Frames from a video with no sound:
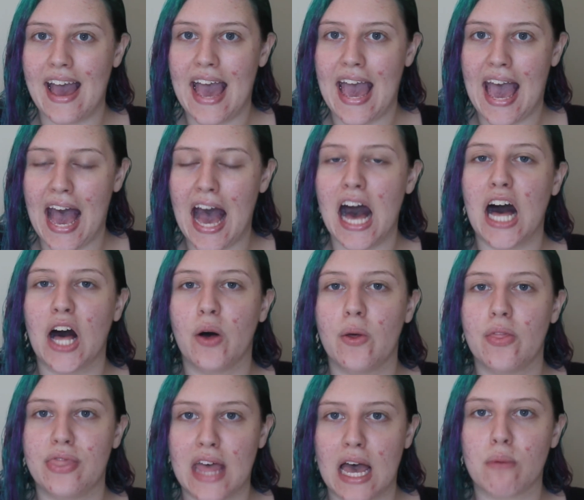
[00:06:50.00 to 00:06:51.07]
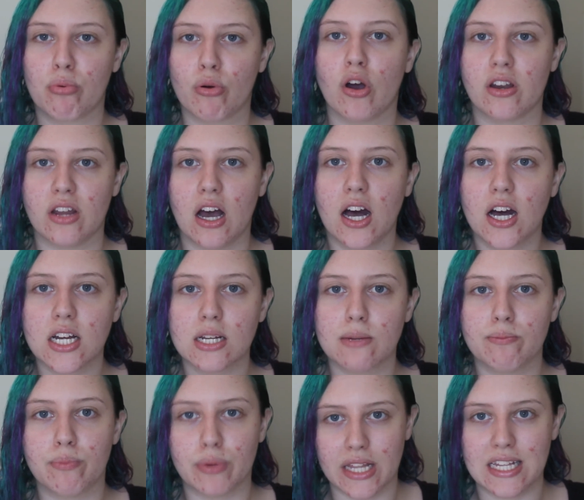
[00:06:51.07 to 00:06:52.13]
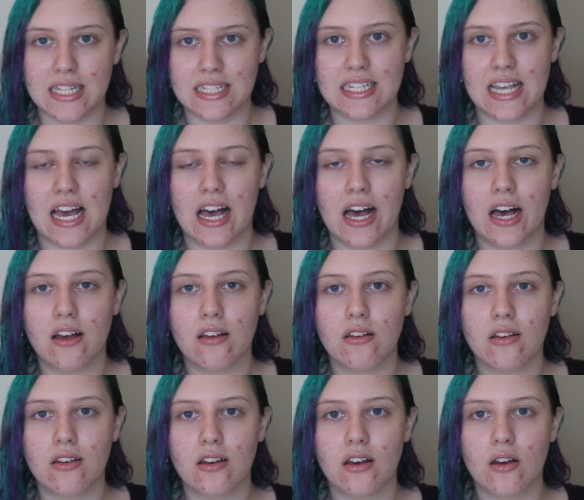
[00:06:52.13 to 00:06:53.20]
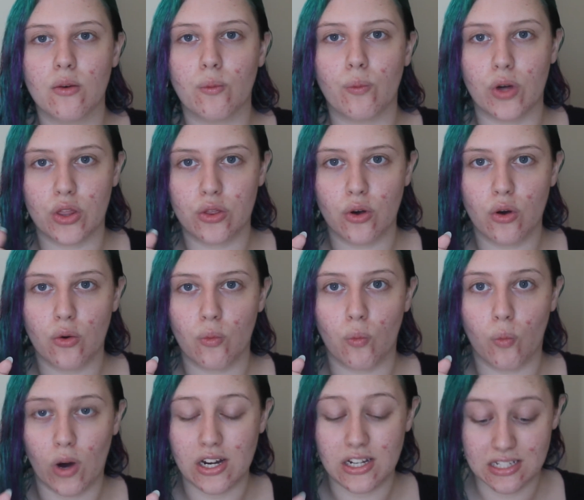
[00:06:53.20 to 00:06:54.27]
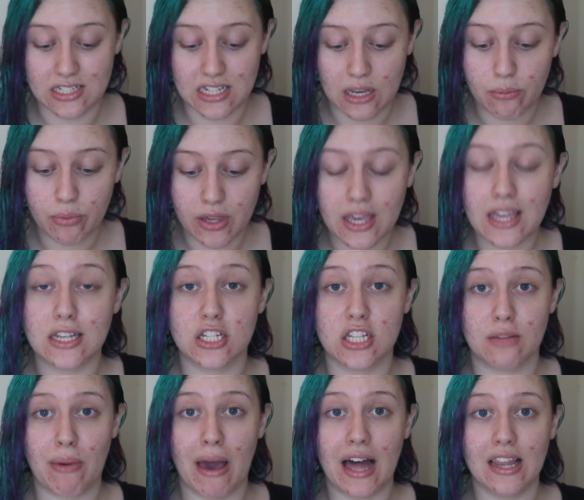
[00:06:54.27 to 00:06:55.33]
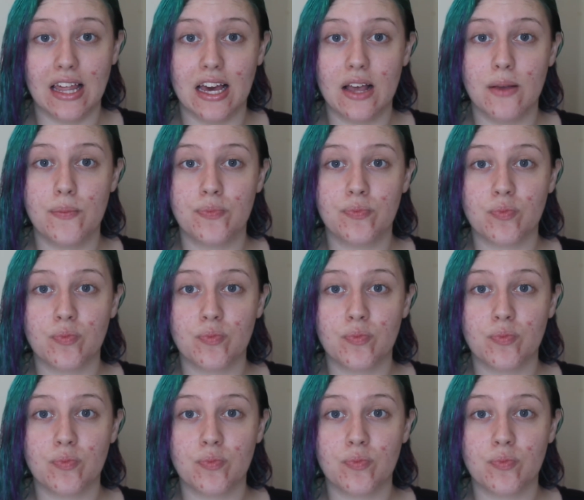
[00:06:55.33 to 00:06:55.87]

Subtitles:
how that product blends out with one dip into the palette,